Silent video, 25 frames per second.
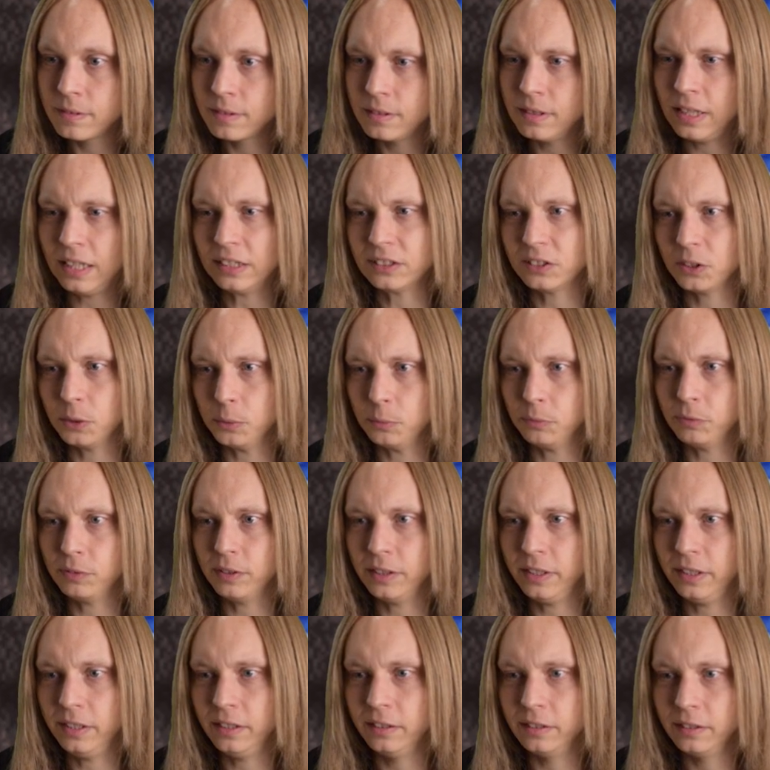Let's
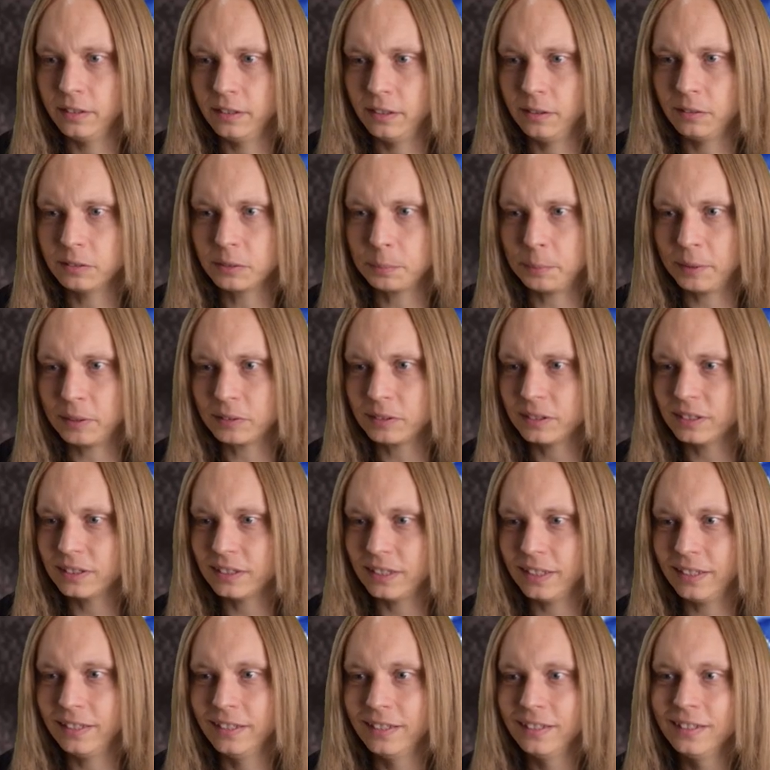hopefully. I was about to
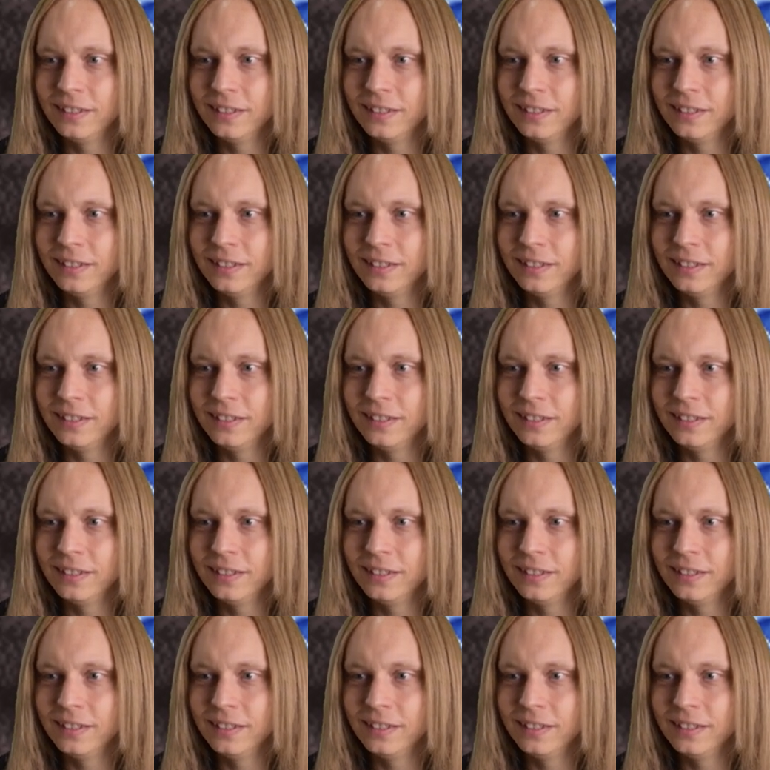say.